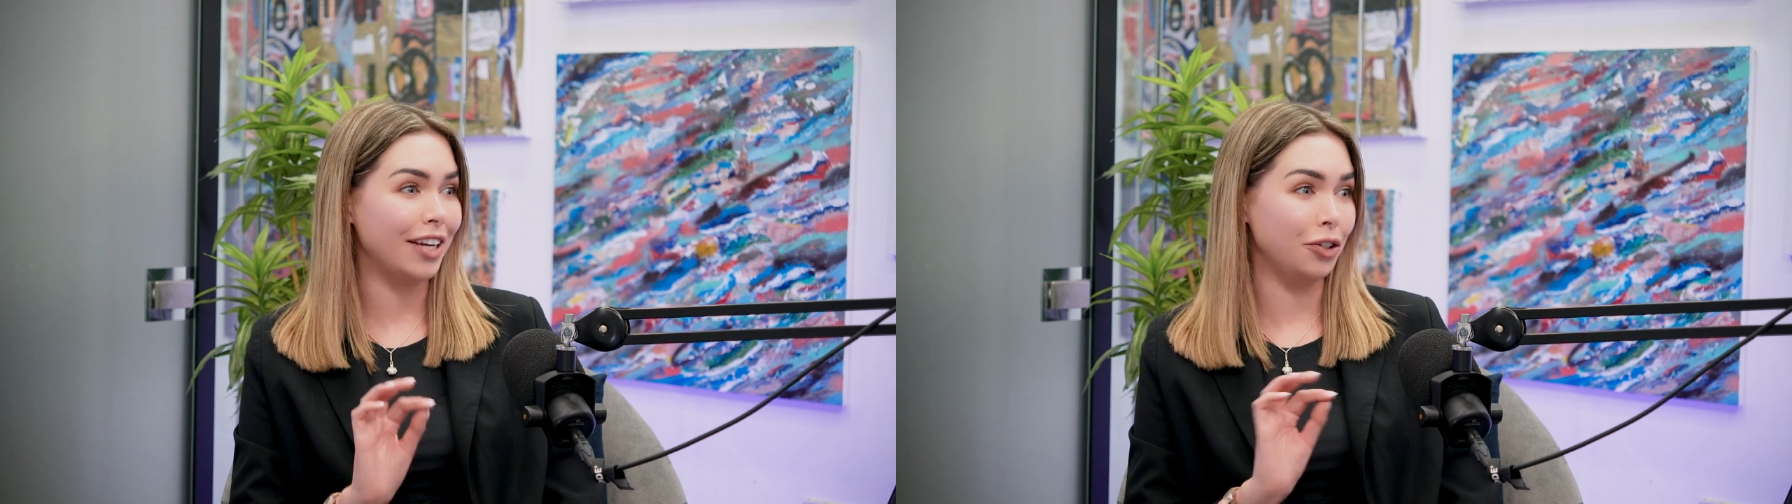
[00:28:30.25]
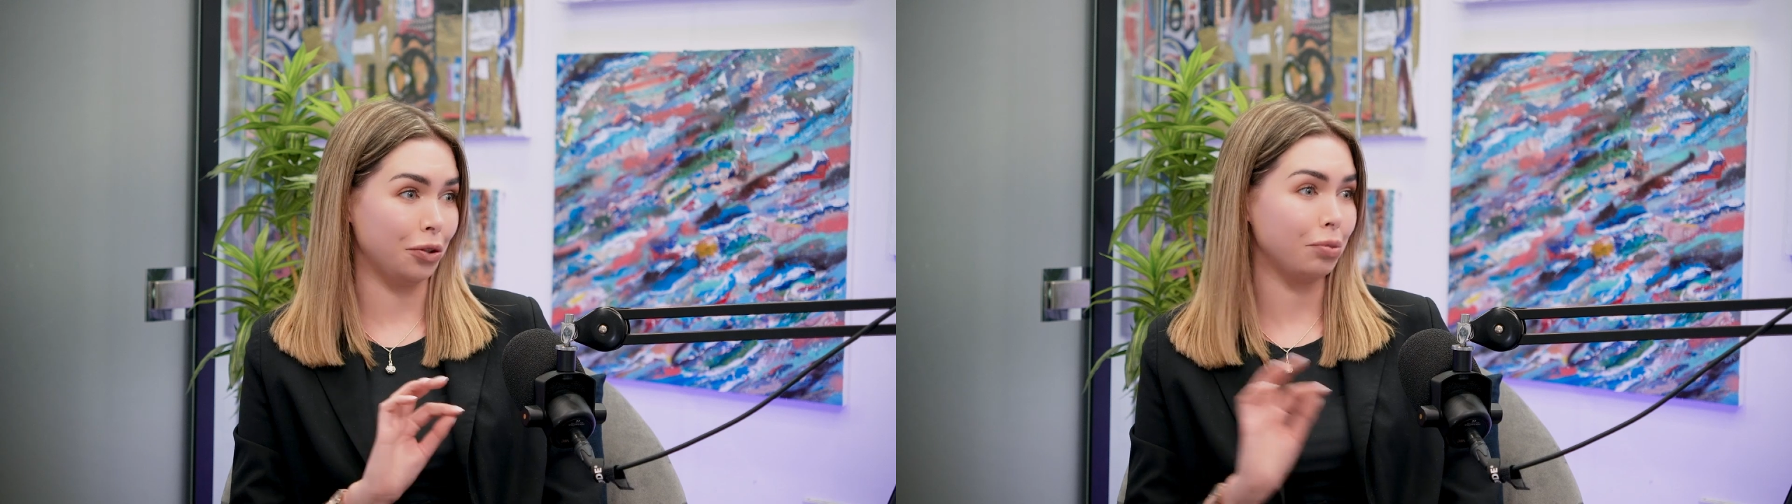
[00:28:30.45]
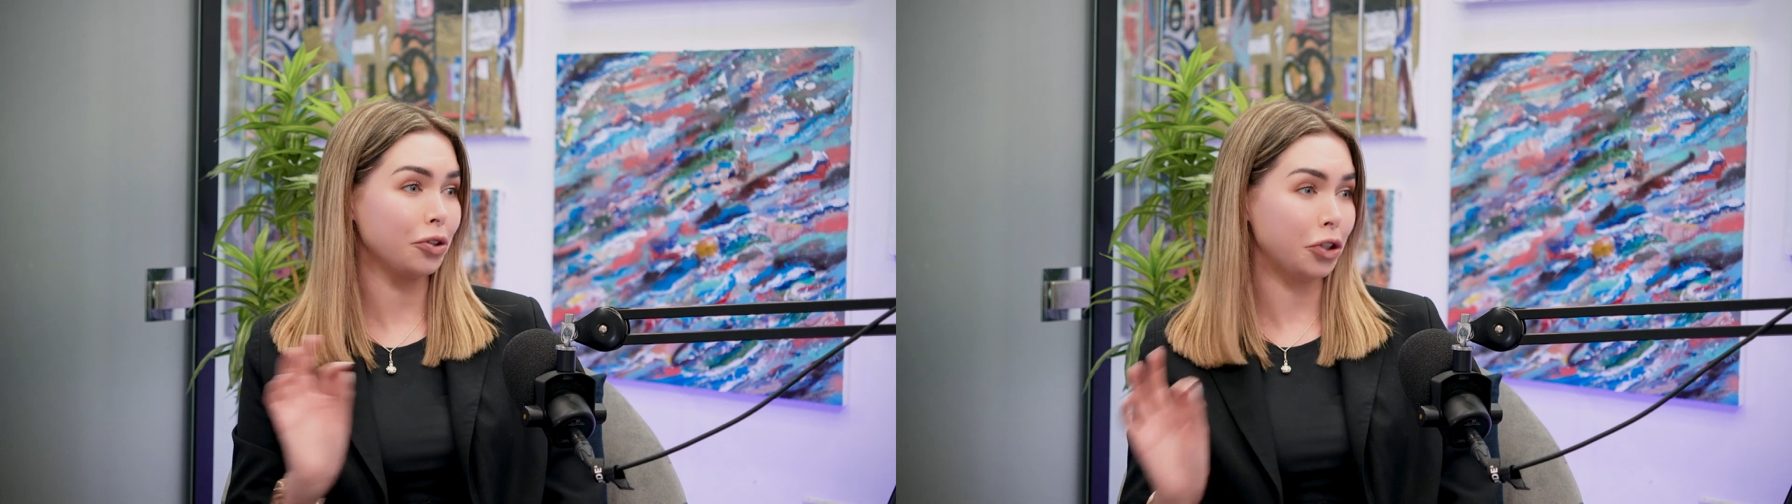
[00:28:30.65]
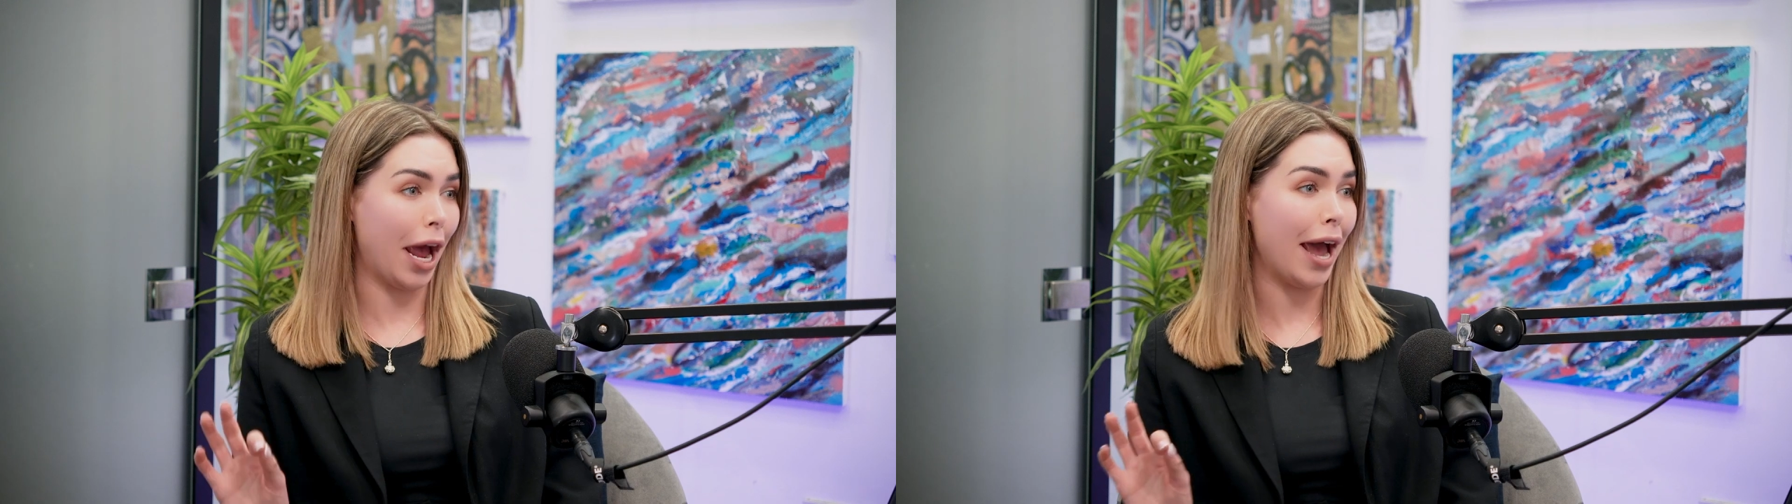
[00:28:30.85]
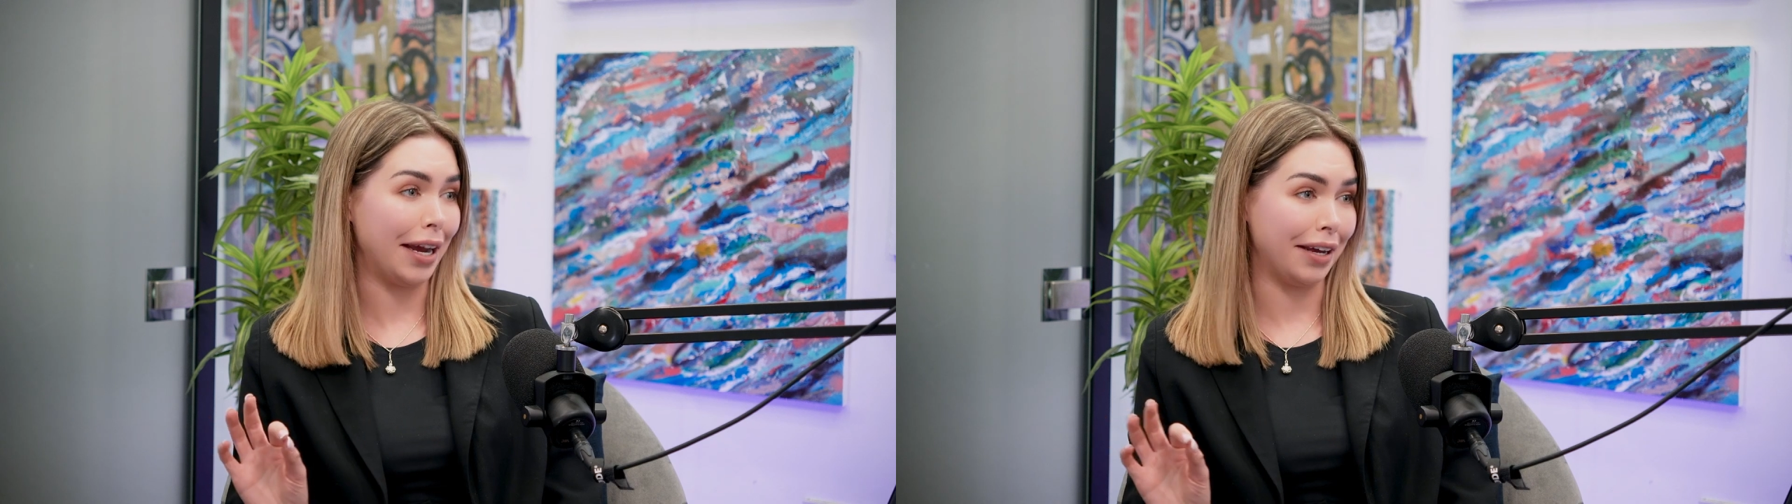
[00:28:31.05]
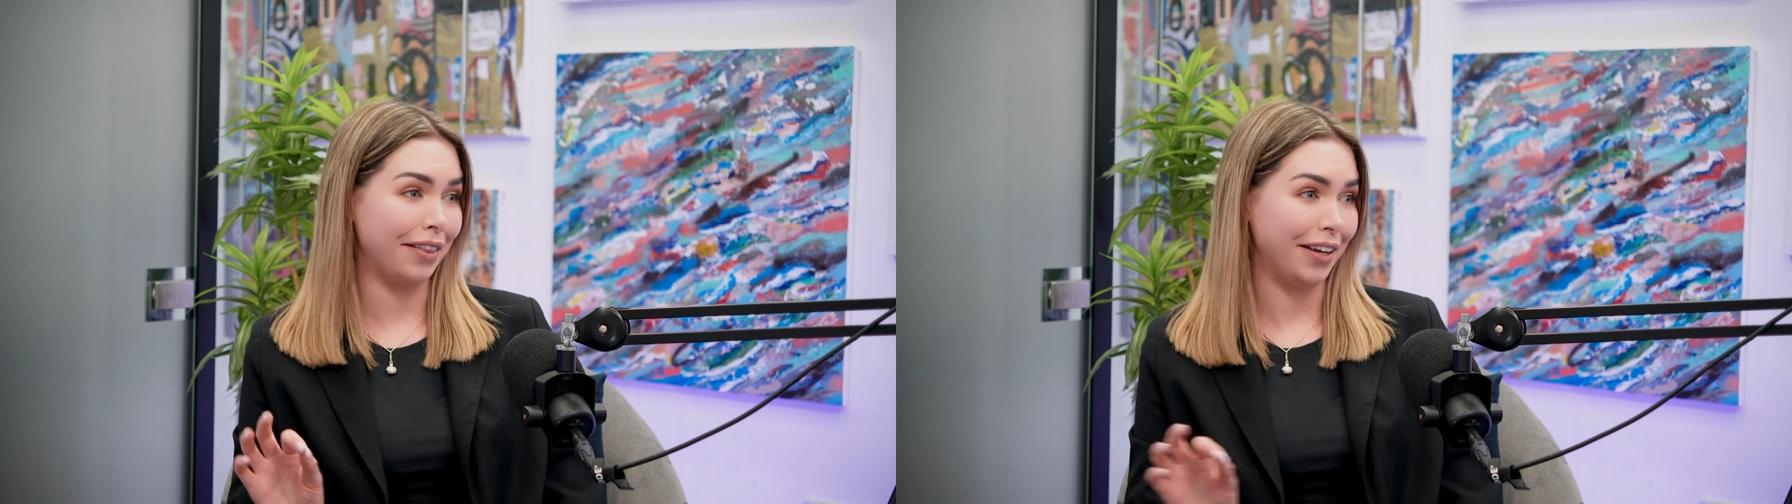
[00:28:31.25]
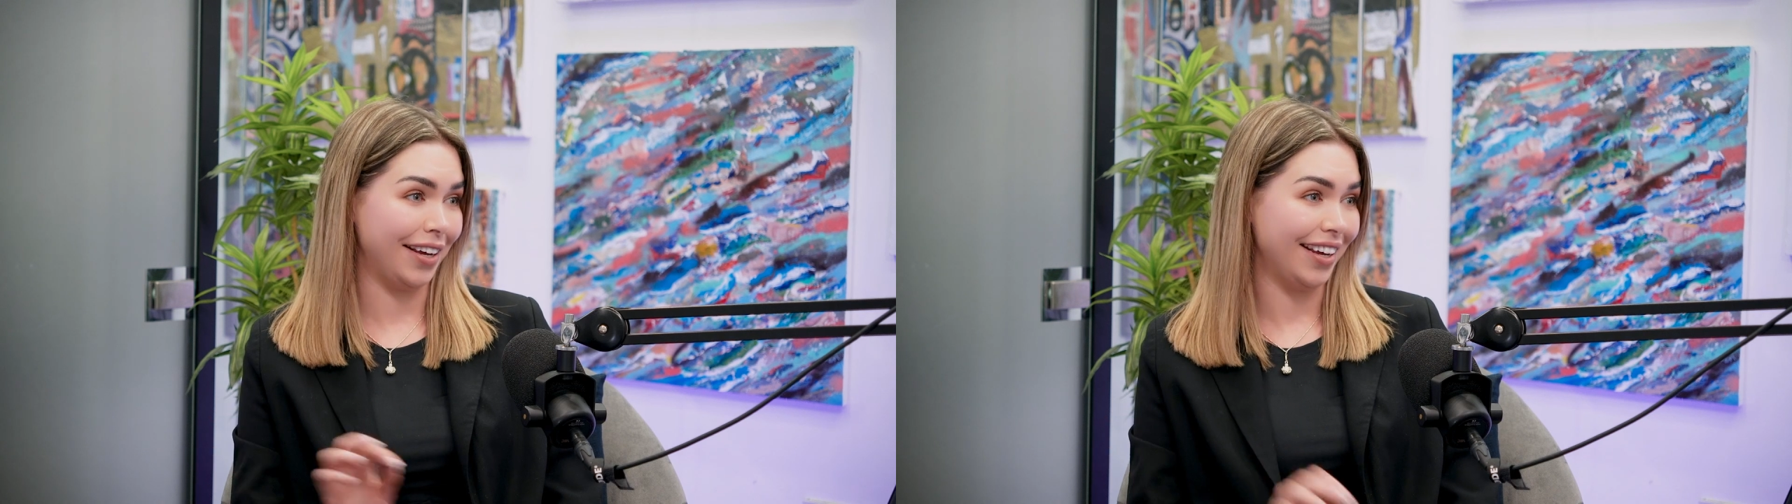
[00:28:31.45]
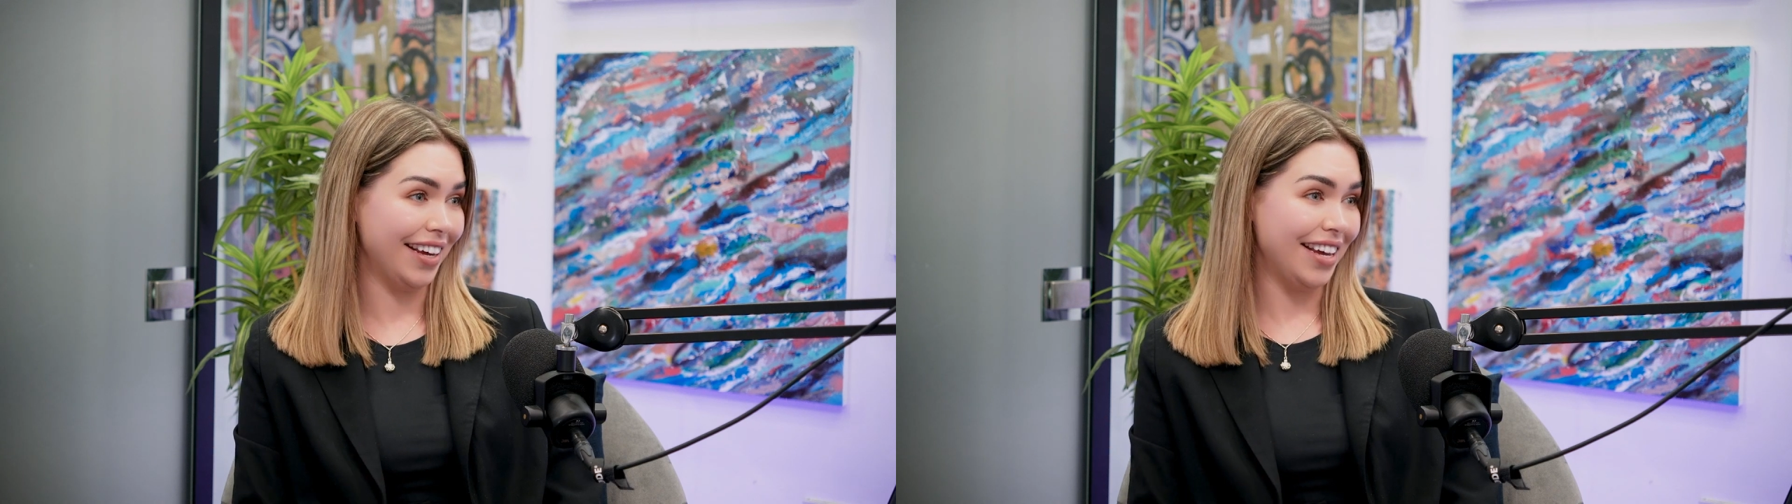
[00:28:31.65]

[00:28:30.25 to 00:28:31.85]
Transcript: and double check that